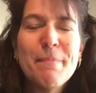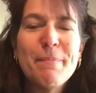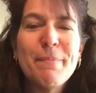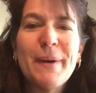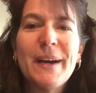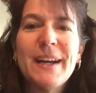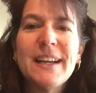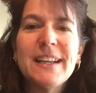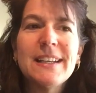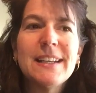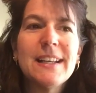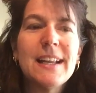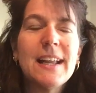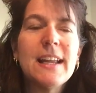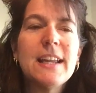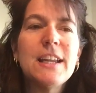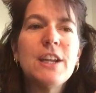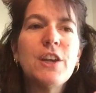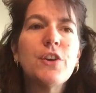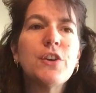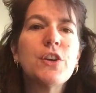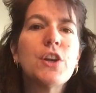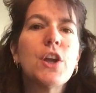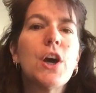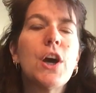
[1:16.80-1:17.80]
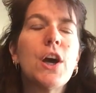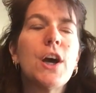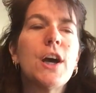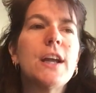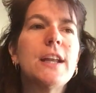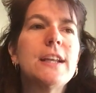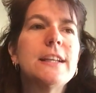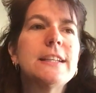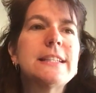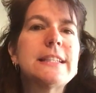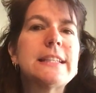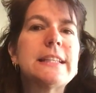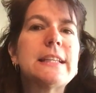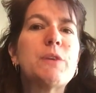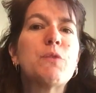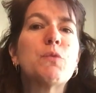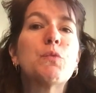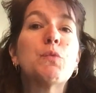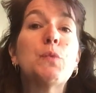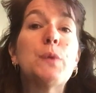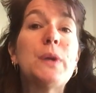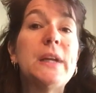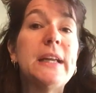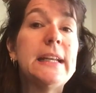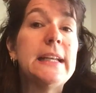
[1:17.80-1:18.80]
But you're not
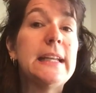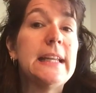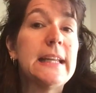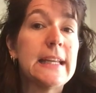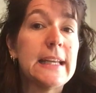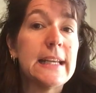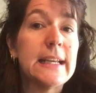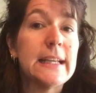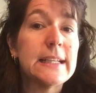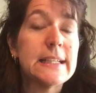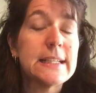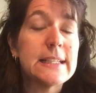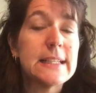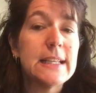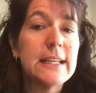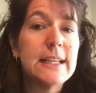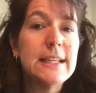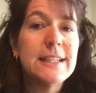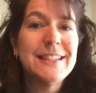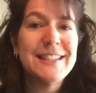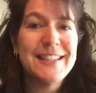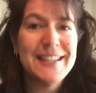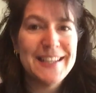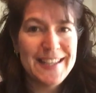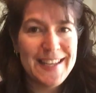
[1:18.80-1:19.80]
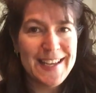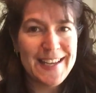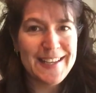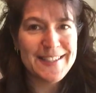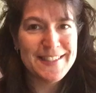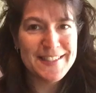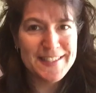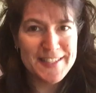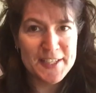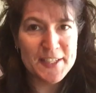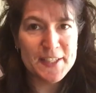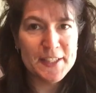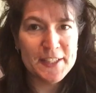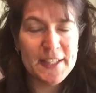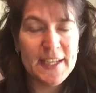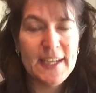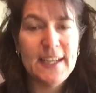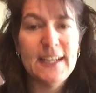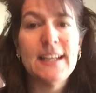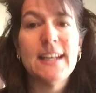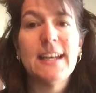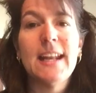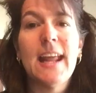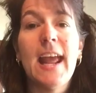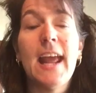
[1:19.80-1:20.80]
reading it to get
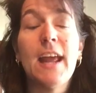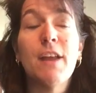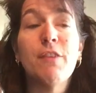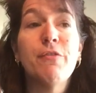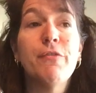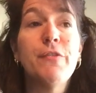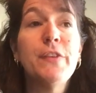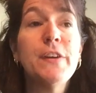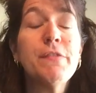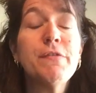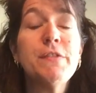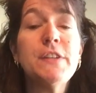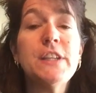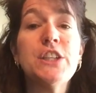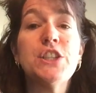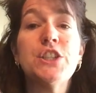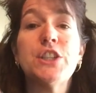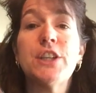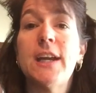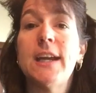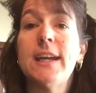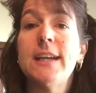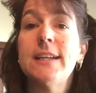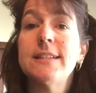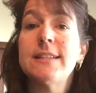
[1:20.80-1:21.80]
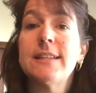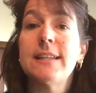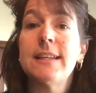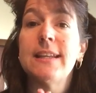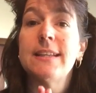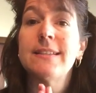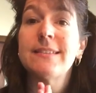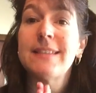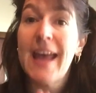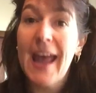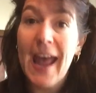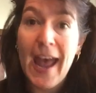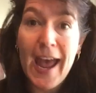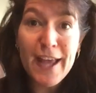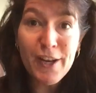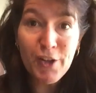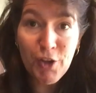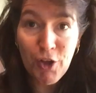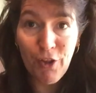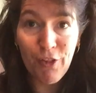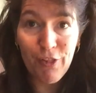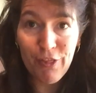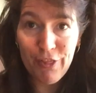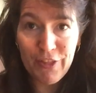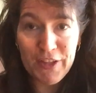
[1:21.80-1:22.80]
titillated, and 50 Shades is
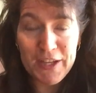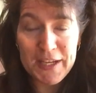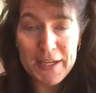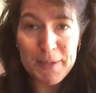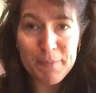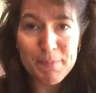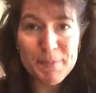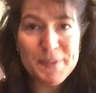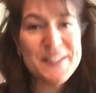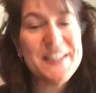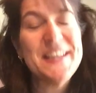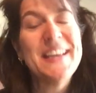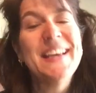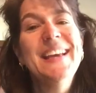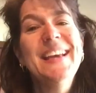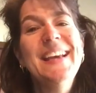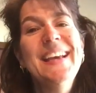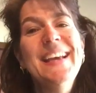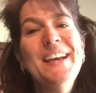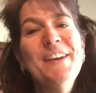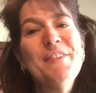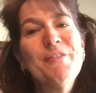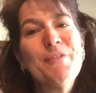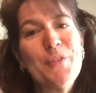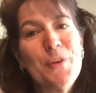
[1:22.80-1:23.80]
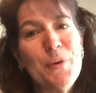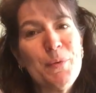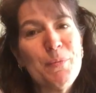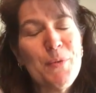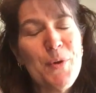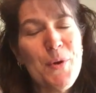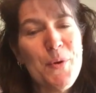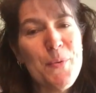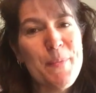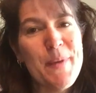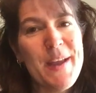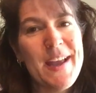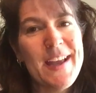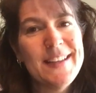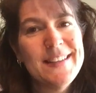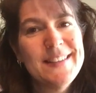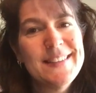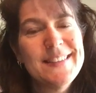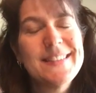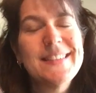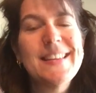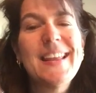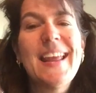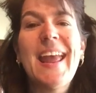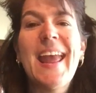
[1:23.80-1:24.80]
adult themed for
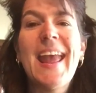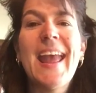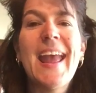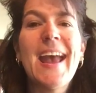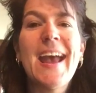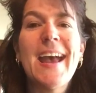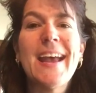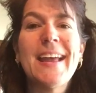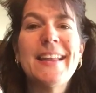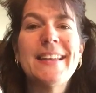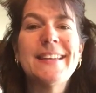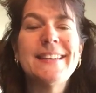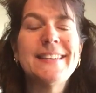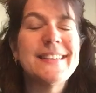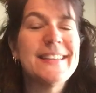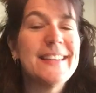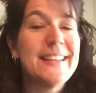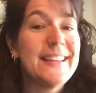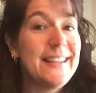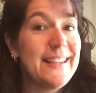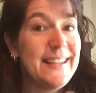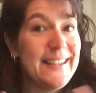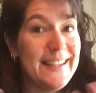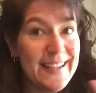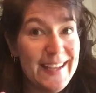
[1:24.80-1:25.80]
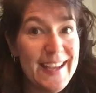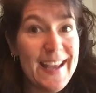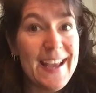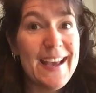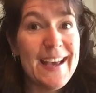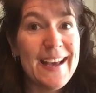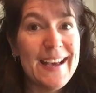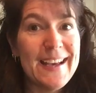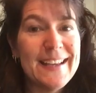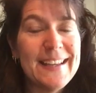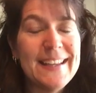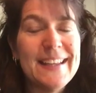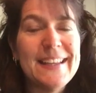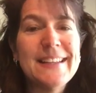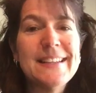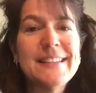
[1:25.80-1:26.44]
romance, and yeah,